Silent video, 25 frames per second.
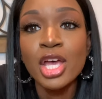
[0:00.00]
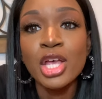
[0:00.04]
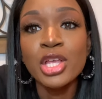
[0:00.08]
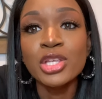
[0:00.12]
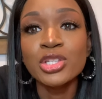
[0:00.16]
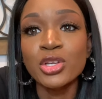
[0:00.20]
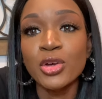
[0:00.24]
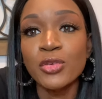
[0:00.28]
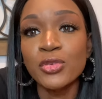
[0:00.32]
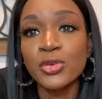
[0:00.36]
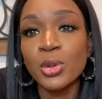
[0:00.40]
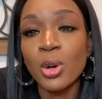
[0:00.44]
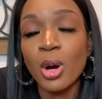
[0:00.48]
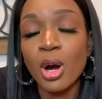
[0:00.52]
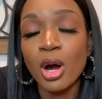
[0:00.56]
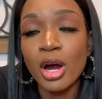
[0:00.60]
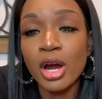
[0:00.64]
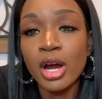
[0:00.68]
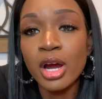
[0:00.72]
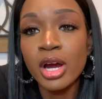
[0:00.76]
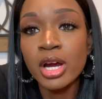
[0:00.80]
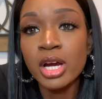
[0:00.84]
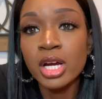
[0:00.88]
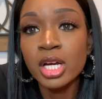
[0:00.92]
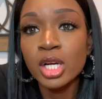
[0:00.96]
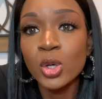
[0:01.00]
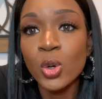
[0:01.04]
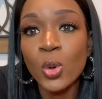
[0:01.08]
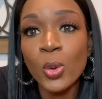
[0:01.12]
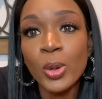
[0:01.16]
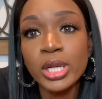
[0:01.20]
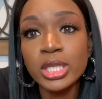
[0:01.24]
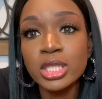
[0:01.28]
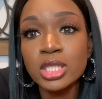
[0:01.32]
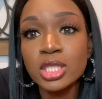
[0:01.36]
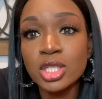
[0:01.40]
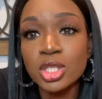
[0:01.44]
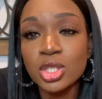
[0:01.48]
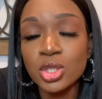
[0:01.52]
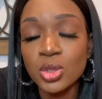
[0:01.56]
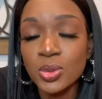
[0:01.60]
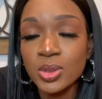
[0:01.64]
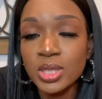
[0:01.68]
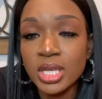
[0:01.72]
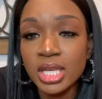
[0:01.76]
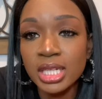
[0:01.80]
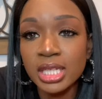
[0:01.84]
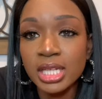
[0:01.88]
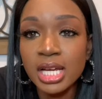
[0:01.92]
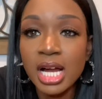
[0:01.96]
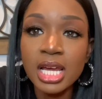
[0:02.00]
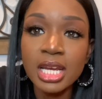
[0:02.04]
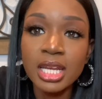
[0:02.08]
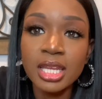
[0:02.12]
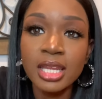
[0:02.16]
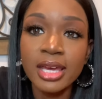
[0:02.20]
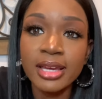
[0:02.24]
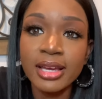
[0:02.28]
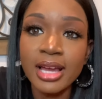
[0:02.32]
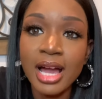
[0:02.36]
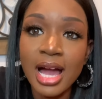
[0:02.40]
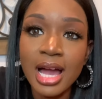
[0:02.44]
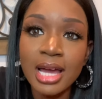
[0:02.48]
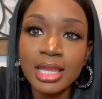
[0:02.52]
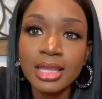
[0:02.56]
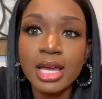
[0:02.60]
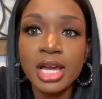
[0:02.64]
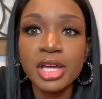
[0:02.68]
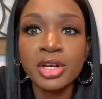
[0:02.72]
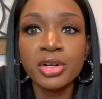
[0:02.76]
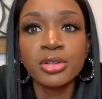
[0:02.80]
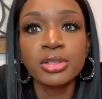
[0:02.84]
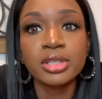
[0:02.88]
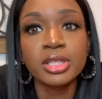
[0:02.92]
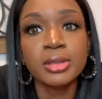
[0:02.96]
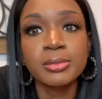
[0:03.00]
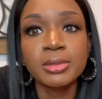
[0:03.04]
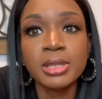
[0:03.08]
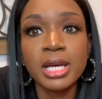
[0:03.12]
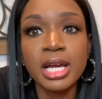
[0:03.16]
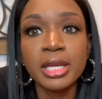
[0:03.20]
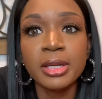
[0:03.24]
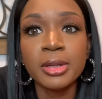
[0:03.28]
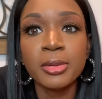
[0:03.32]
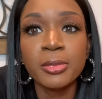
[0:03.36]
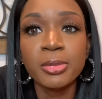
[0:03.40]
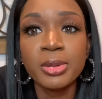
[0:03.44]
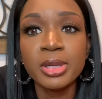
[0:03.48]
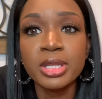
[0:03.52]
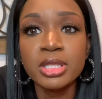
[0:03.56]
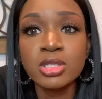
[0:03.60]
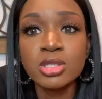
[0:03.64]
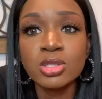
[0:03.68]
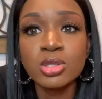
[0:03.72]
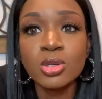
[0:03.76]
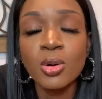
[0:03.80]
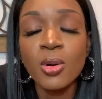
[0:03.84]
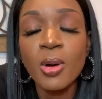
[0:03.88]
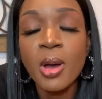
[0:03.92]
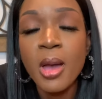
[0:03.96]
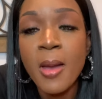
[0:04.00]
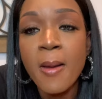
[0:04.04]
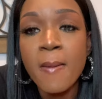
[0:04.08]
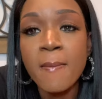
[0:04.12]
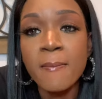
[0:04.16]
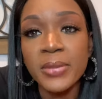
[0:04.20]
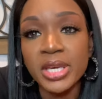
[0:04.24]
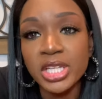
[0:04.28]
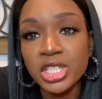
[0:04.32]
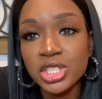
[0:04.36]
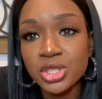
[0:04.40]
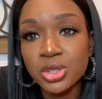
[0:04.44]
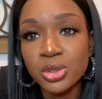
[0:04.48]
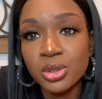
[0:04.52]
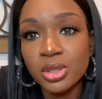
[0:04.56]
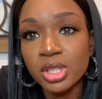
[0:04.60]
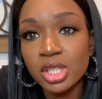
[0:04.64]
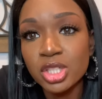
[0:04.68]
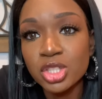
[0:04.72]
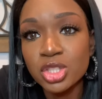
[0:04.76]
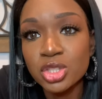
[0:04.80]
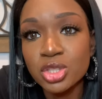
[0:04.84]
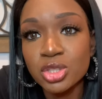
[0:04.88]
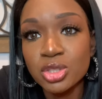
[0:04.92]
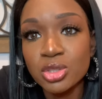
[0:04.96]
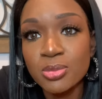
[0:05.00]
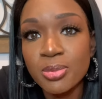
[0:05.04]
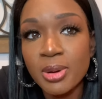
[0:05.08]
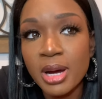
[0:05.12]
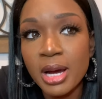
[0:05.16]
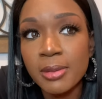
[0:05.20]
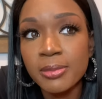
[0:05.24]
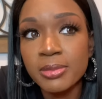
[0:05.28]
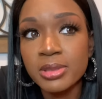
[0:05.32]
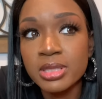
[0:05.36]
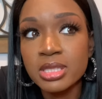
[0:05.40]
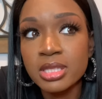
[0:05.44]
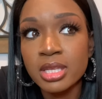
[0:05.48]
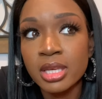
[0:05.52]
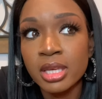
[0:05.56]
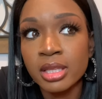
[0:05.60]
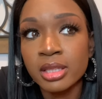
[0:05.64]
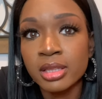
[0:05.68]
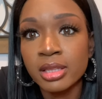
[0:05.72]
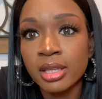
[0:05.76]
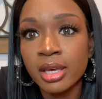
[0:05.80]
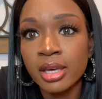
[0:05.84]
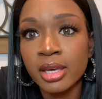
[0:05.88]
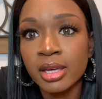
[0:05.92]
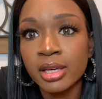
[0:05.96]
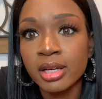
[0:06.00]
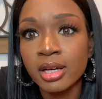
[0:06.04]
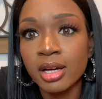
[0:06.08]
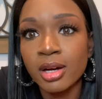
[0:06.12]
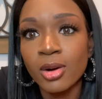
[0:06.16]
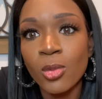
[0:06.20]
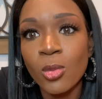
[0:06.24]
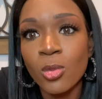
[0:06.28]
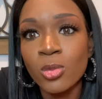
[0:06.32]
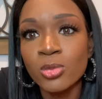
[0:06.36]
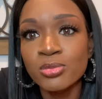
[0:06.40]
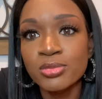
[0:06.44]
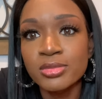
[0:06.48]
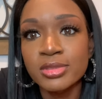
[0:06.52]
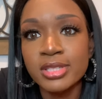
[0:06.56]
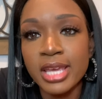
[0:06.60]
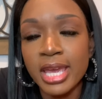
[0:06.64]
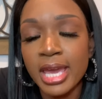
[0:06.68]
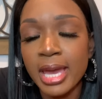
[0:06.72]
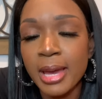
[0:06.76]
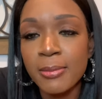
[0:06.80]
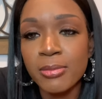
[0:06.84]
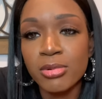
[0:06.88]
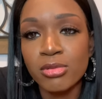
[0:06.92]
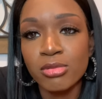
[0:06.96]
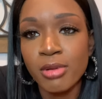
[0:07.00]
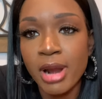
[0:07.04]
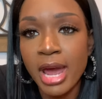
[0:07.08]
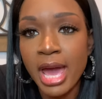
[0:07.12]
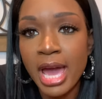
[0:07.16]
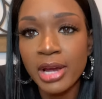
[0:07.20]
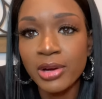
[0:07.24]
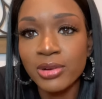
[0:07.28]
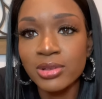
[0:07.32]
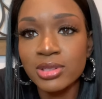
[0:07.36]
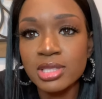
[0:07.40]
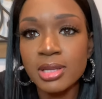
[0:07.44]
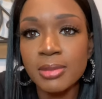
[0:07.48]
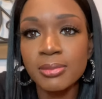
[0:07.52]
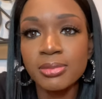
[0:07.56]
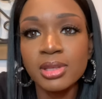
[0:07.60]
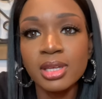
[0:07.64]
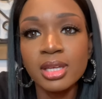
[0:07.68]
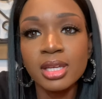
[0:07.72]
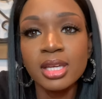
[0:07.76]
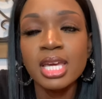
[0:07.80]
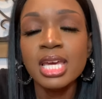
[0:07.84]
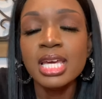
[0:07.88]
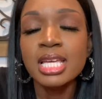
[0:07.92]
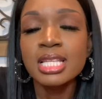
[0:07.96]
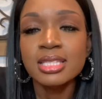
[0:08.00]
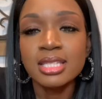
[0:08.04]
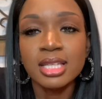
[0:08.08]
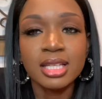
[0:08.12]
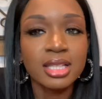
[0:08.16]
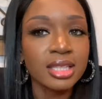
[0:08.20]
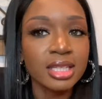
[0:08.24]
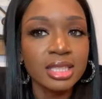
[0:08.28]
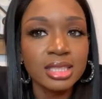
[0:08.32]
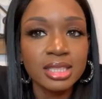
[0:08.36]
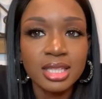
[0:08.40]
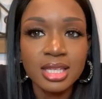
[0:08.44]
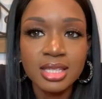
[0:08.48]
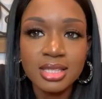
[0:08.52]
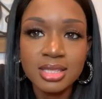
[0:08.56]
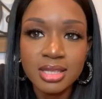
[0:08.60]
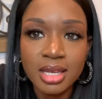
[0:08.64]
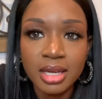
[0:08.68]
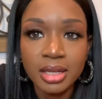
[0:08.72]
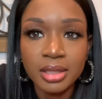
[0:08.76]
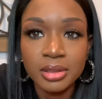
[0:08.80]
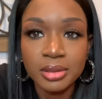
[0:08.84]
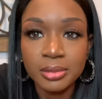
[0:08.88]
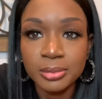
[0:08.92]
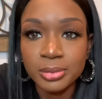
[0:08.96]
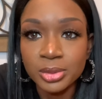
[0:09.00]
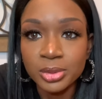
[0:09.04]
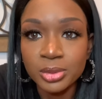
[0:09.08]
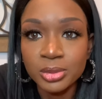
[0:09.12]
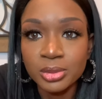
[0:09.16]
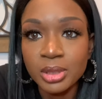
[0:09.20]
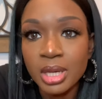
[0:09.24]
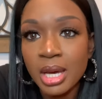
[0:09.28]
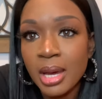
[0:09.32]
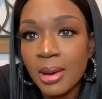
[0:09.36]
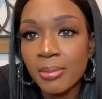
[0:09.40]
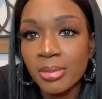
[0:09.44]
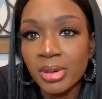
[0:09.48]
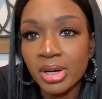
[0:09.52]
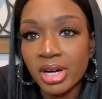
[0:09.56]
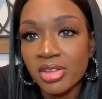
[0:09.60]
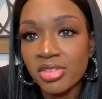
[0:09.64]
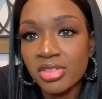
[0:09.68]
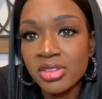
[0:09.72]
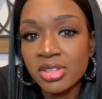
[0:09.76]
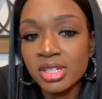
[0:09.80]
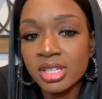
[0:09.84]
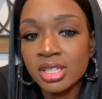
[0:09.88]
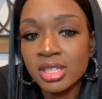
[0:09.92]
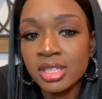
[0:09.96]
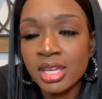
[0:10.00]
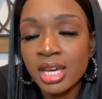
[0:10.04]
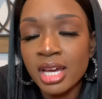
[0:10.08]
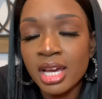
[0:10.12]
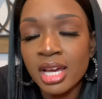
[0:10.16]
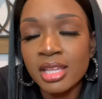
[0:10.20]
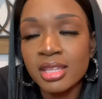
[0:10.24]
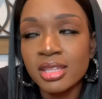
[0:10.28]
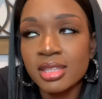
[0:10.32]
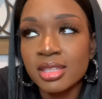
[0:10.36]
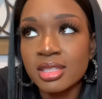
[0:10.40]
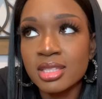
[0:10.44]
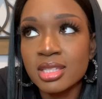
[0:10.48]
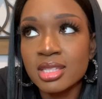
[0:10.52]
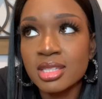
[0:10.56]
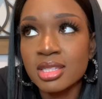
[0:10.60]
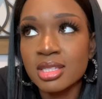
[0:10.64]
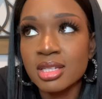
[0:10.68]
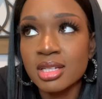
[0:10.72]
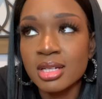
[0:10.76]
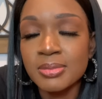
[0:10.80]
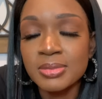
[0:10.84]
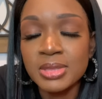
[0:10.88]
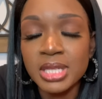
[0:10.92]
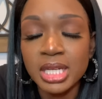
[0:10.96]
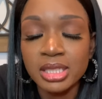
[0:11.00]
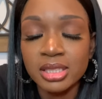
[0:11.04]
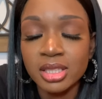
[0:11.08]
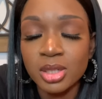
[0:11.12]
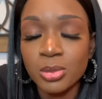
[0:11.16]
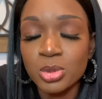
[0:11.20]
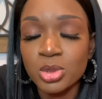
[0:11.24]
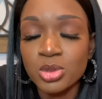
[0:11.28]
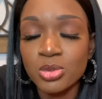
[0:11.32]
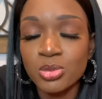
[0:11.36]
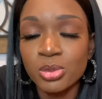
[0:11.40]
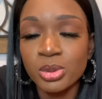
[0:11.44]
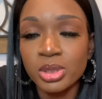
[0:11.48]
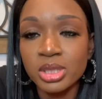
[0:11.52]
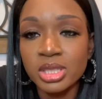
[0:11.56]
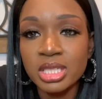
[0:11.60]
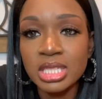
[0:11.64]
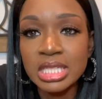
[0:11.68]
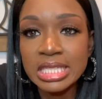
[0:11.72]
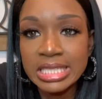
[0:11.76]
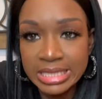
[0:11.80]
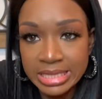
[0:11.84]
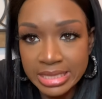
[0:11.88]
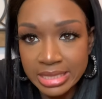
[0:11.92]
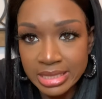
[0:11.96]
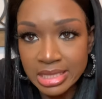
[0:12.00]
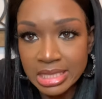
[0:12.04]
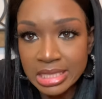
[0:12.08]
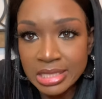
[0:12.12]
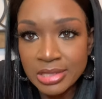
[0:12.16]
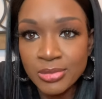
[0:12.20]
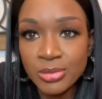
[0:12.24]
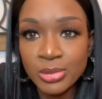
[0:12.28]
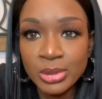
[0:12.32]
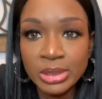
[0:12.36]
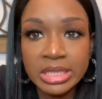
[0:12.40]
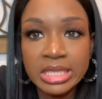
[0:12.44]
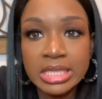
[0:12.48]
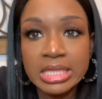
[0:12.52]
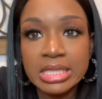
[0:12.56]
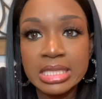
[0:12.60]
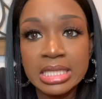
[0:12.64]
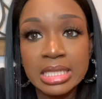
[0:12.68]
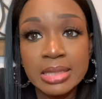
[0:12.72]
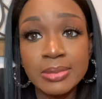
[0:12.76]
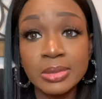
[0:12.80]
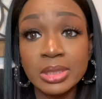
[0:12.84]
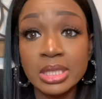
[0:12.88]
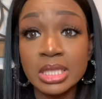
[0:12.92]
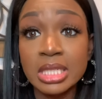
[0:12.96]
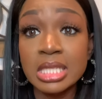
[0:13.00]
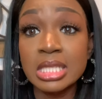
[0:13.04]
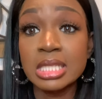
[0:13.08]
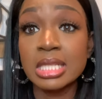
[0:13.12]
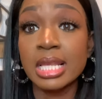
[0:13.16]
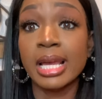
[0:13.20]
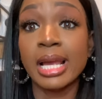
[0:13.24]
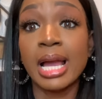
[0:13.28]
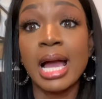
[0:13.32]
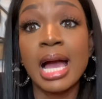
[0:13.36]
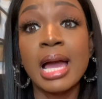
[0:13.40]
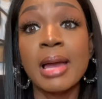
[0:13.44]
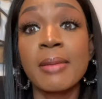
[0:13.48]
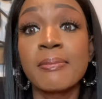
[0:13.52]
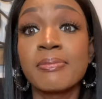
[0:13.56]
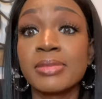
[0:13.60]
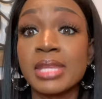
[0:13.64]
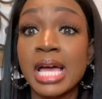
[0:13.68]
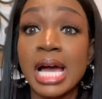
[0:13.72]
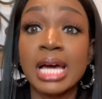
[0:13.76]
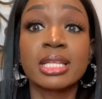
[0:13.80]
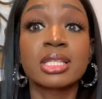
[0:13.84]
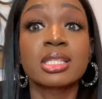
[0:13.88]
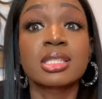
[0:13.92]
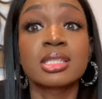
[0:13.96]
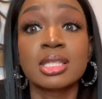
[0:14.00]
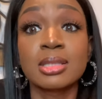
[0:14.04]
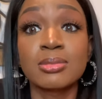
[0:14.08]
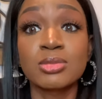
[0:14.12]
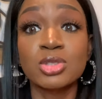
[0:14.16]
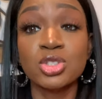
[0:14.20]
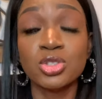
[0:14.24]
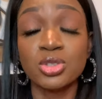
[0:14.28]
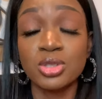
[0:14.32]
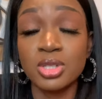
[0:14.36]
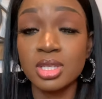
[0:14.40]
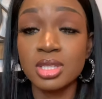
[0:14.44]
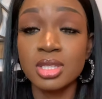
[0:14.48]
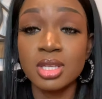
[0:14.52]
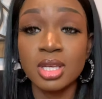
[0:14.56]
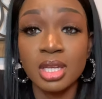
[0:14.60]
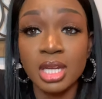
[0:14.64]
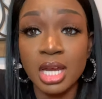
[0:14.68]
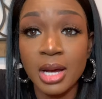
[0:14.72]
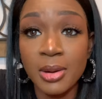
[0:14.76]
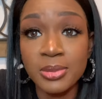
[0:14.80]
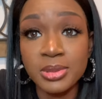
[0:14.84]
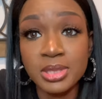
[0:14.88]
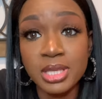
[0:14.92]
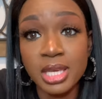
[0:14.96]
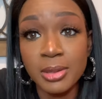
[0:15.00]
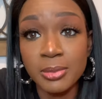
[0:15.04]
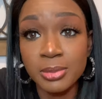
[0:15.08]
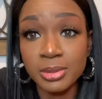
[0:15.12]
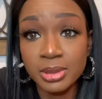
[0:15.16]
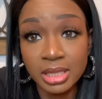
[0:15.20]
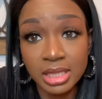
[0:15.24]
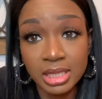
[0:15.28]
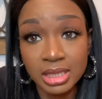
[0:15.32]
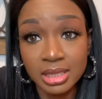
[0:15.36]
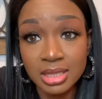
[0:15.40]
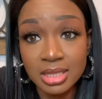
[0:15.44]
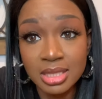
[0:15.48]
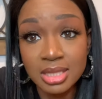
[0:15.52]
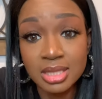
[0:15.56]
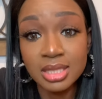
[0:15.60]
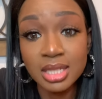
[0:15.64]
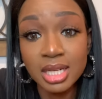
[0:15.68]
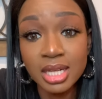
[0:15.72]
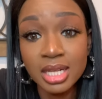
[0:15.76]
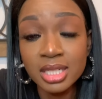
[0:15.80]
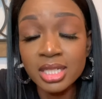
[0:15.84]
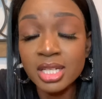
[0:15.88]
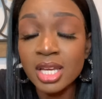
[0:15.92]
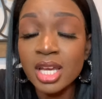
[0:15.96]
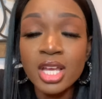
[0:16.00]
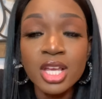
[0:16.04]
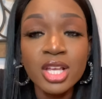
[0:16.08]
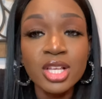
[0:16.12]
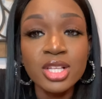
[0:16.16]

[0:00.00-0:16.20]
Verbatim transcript: So if you are going to use any kind of like eyeliner, lip liner, pencil, make sure that you probably take like a damp rag or something to clean the inside of the boot. But other than that, this um, technique was really easy, really seamless. Like, I am not a seamstress and I was able to get this done.